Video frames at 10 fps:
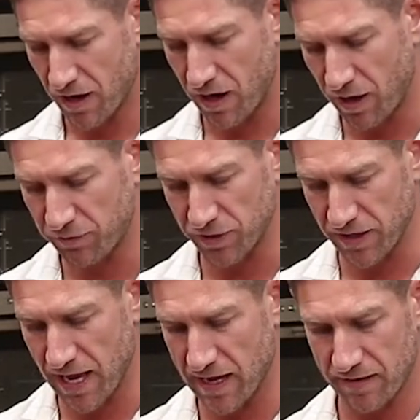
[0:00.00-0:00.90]
After
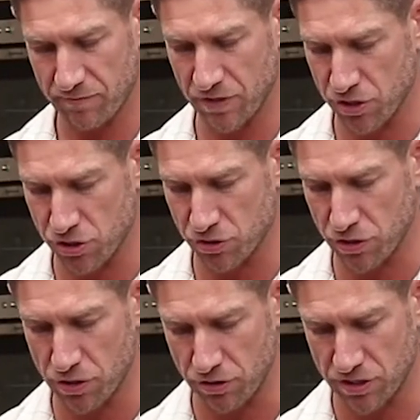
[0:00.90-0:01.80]
that, it should
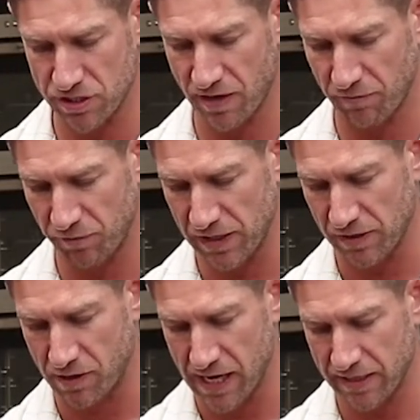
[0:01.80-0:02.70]
look something
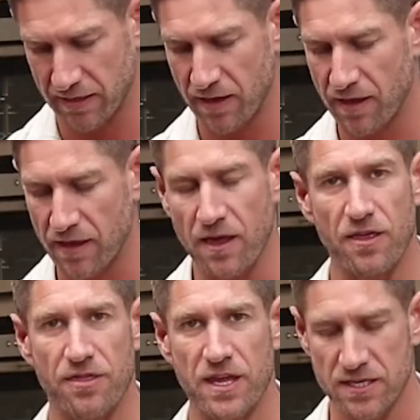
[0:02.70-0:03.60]
like
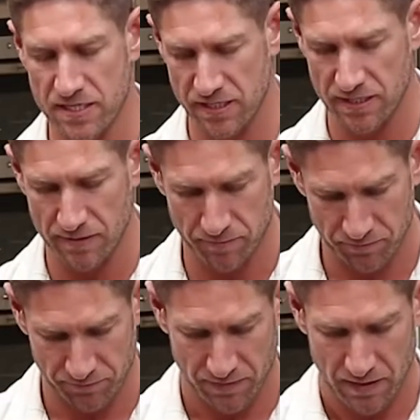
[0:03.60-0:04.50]
this.
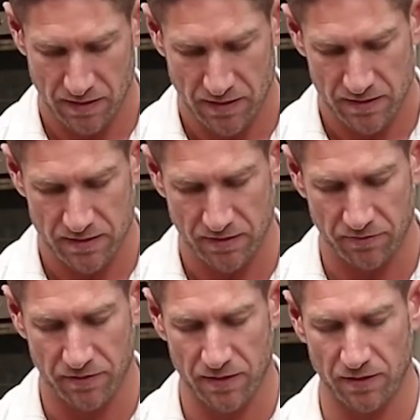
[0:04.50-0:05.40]

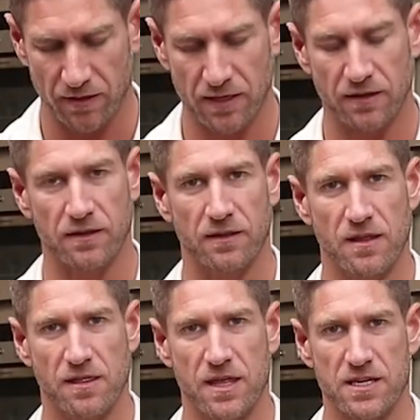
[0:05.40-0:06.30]
Something like
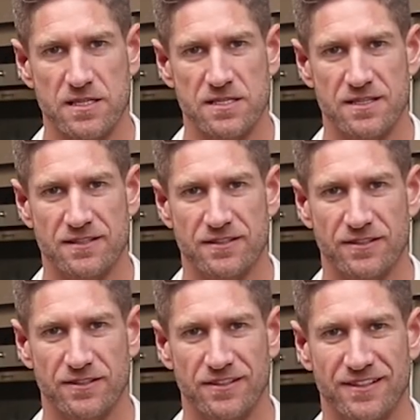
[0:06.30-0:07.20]
this.
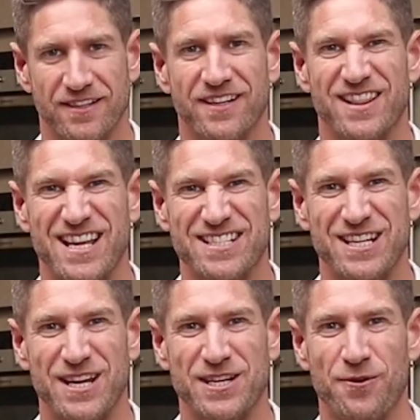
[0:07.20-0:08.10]
Let's
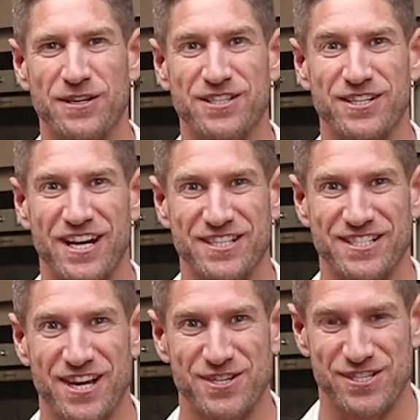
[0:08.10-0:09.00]
get going to the next
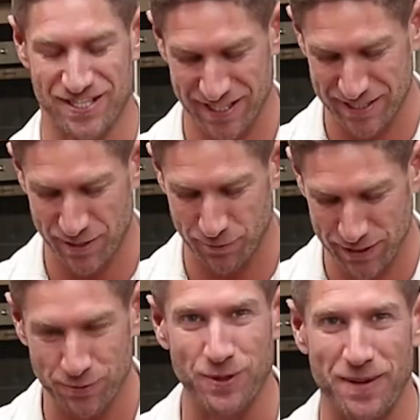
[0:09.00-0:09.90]
stage. Let's see what
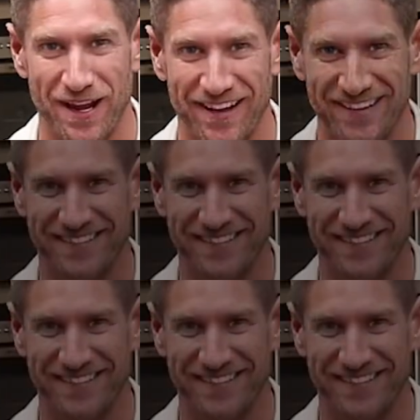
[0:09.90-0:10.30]
it's all about.